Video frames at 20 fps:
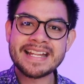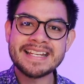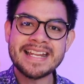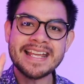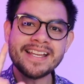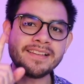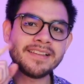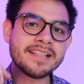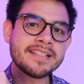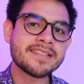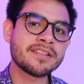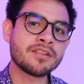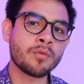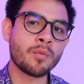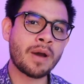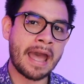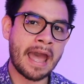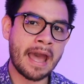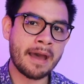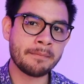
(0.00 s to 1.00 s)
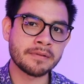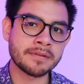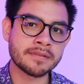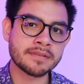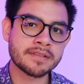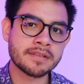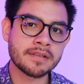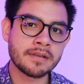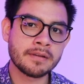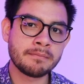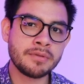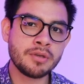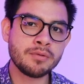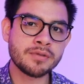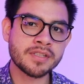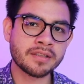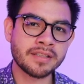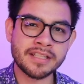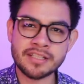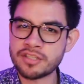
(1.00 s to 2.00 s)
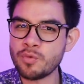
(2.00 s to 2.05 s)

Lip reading: take a listen to what happens musically.